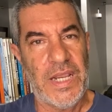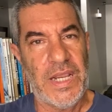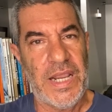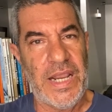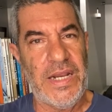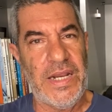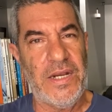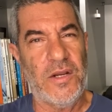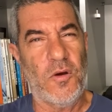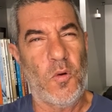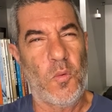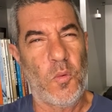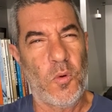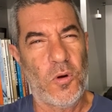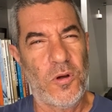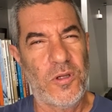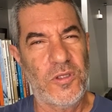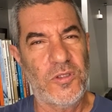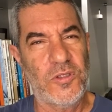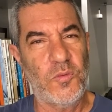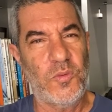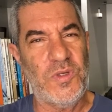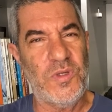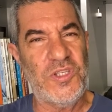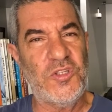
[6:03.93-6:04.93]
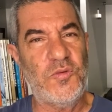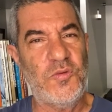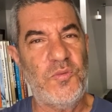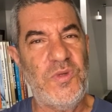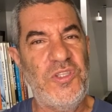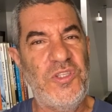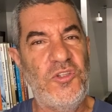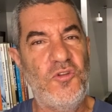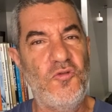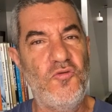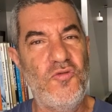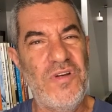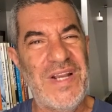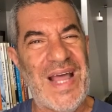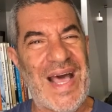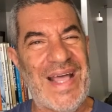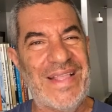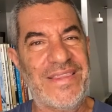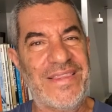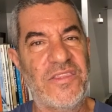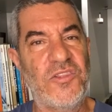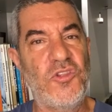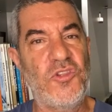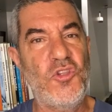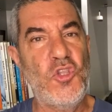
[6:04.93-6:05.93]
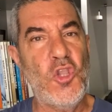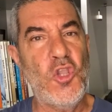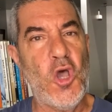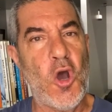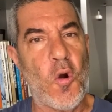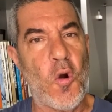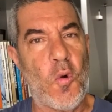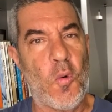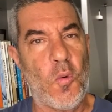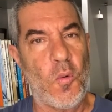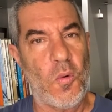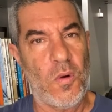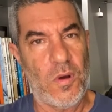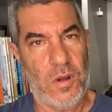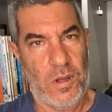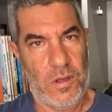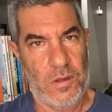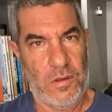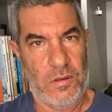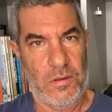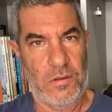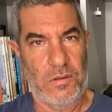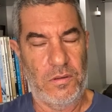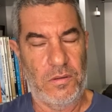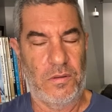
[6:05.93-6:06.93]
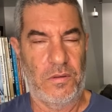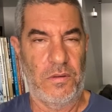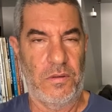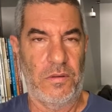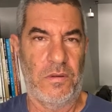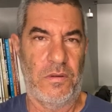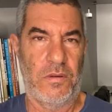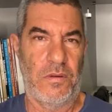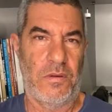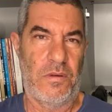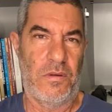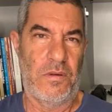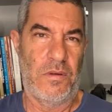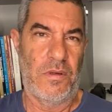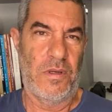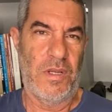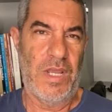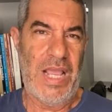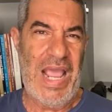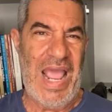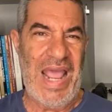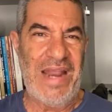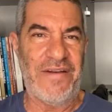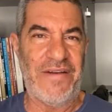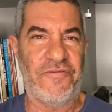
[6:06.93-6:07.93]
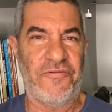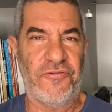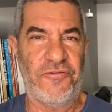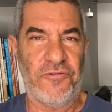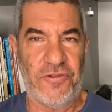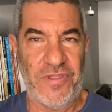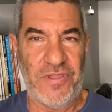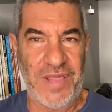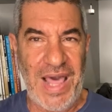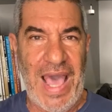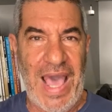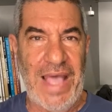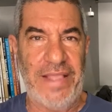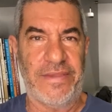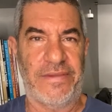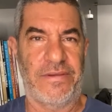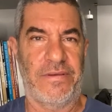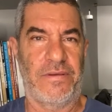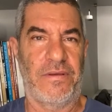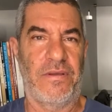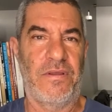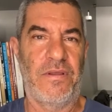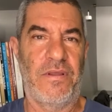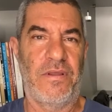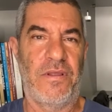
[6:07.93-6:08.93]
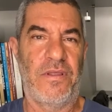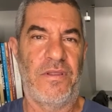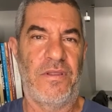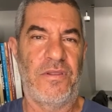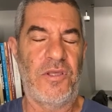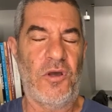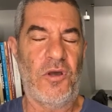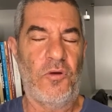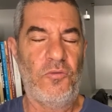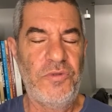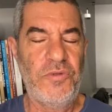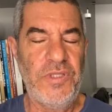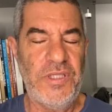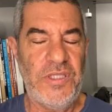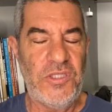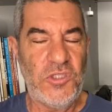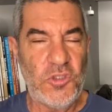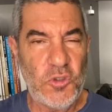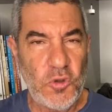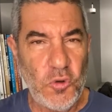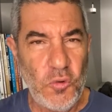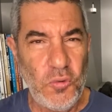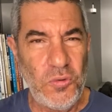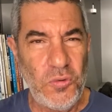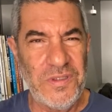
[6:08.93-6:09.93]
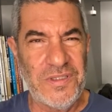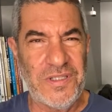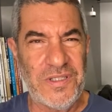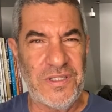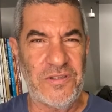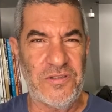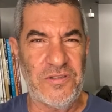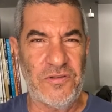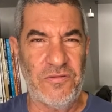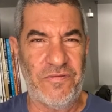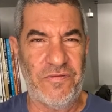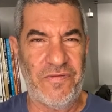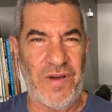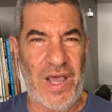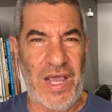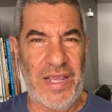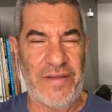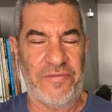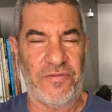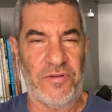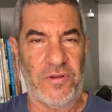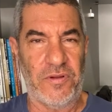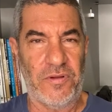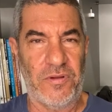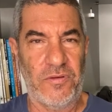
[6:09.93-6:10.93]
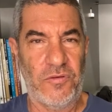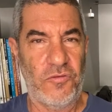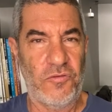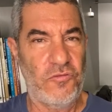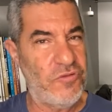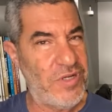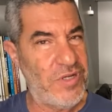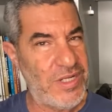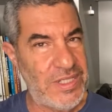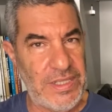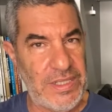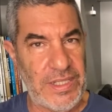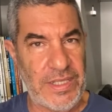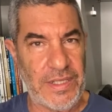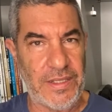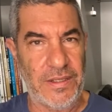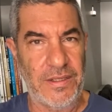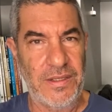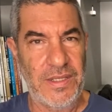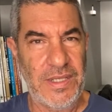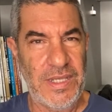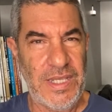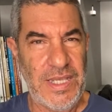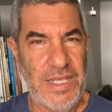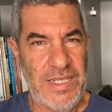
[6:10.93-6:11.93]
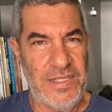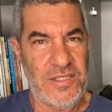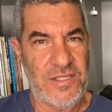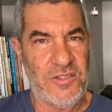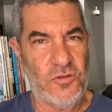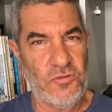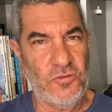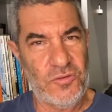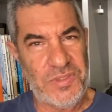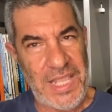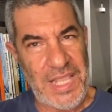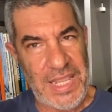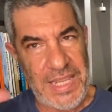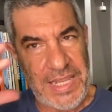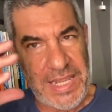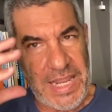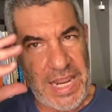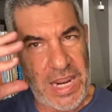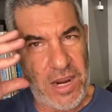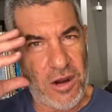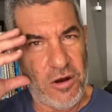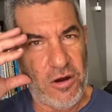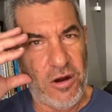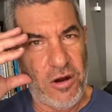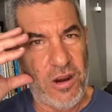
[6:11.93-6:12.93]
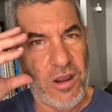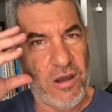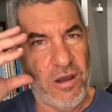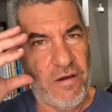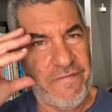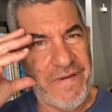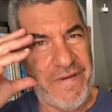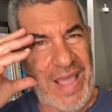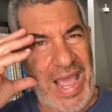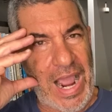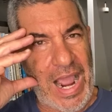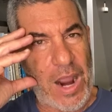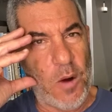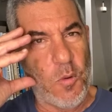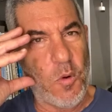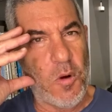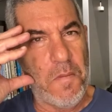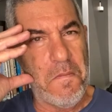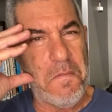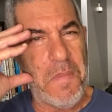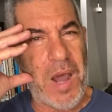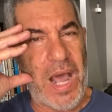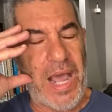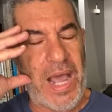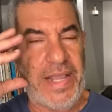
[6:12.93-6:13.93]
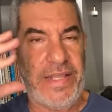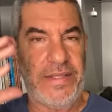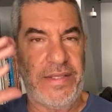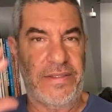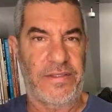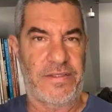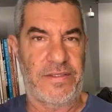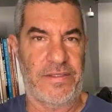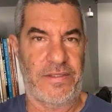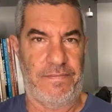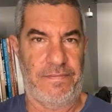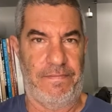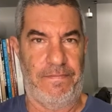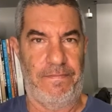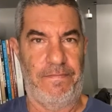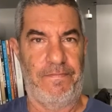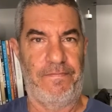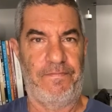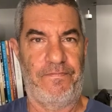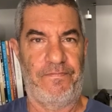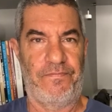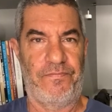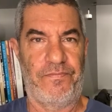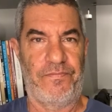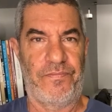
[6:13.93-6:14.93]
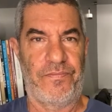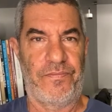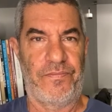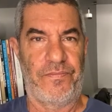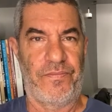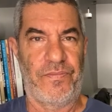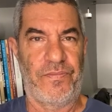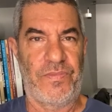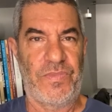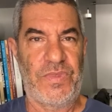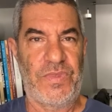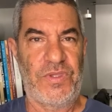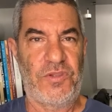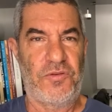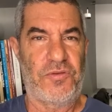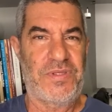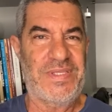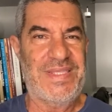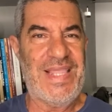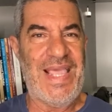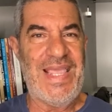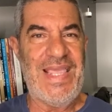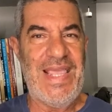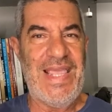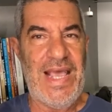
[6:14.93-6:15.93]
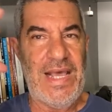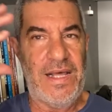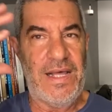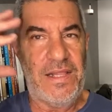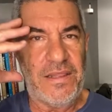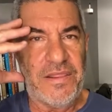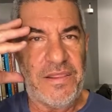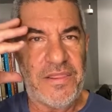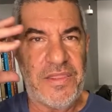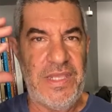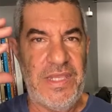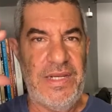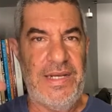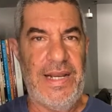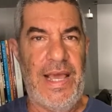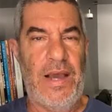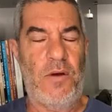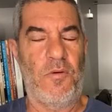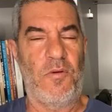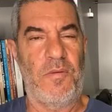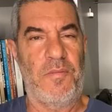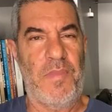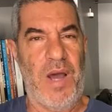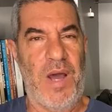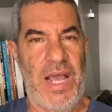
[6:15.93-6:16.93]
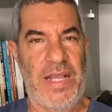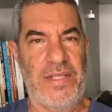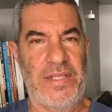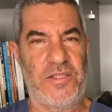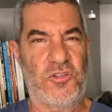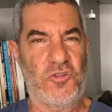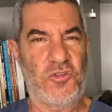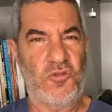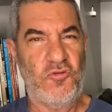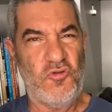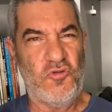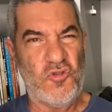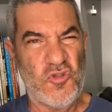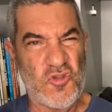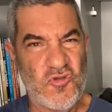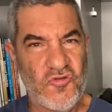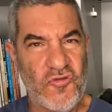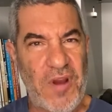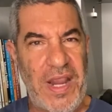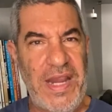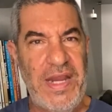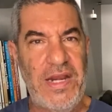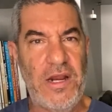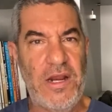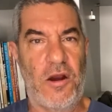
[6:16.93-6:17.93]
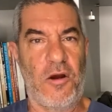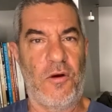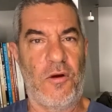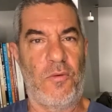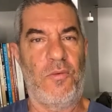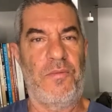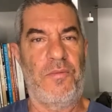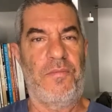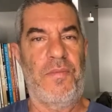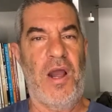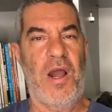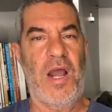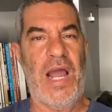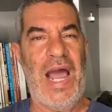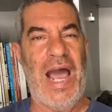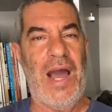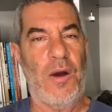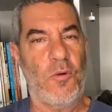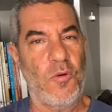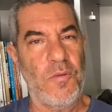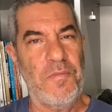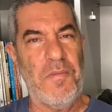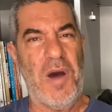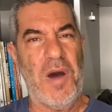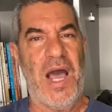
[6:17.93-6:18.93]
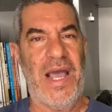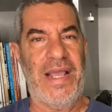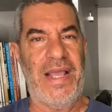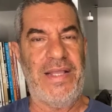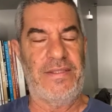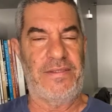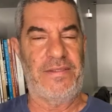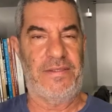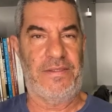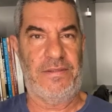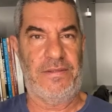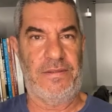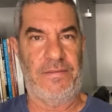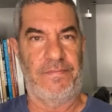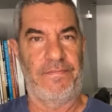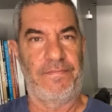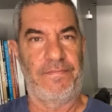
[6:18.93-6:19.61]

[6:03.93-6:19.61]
in a world which we do not know. And for that, the only tool to survival, really, is to take care of our minds, to stay healthy in our minds, to train our minds.